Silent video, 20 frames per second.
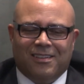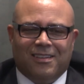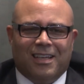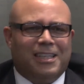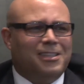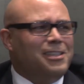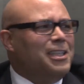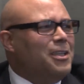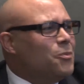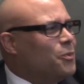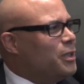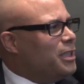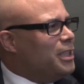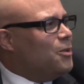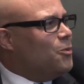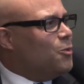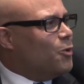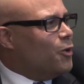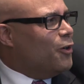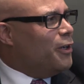Like, is he
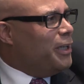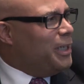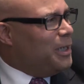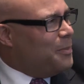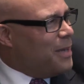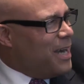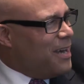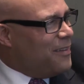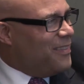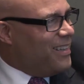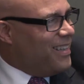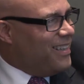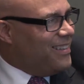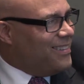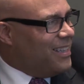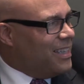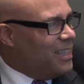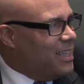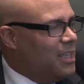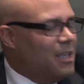really worrying about
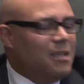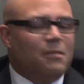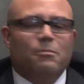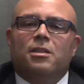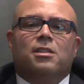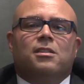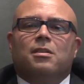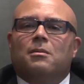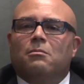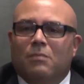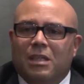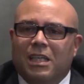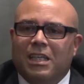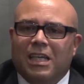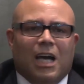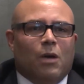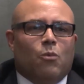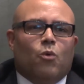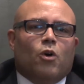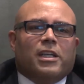this? But to
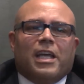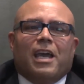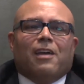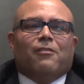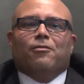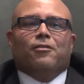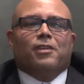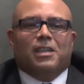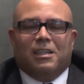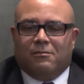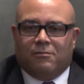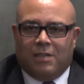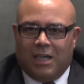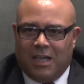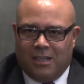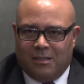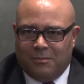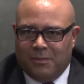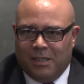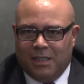me, I want every
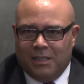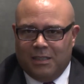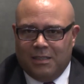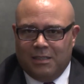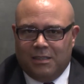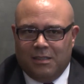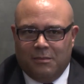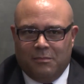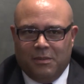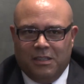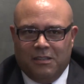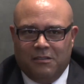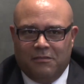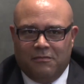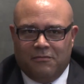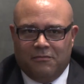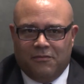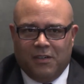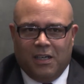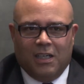environment to be
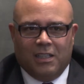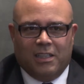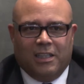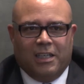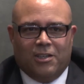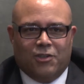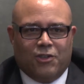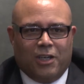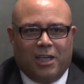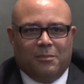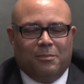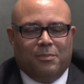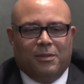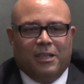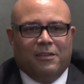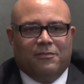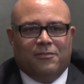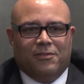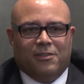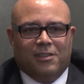fun and energetic and
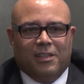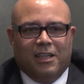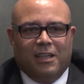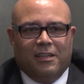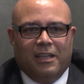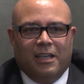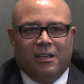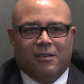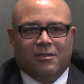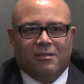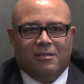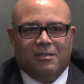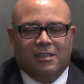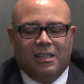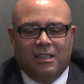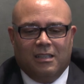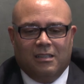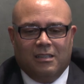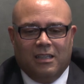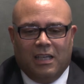playful
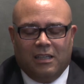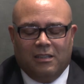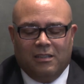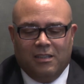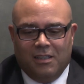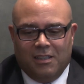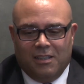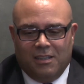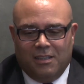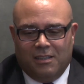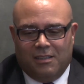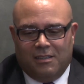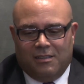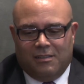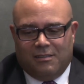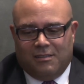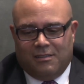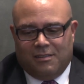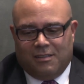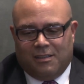and
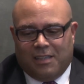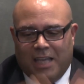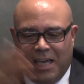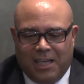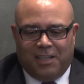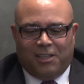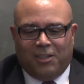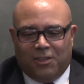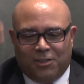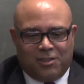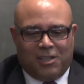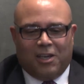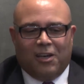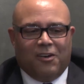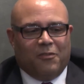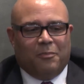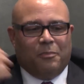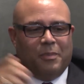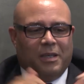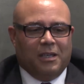letting
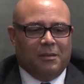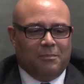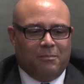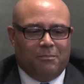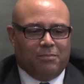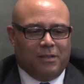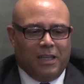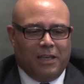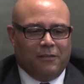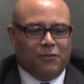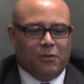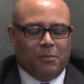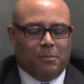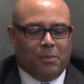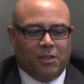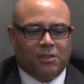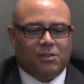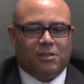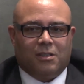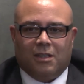yourself be a playful
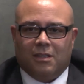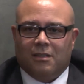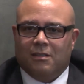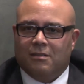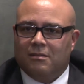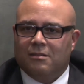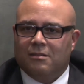person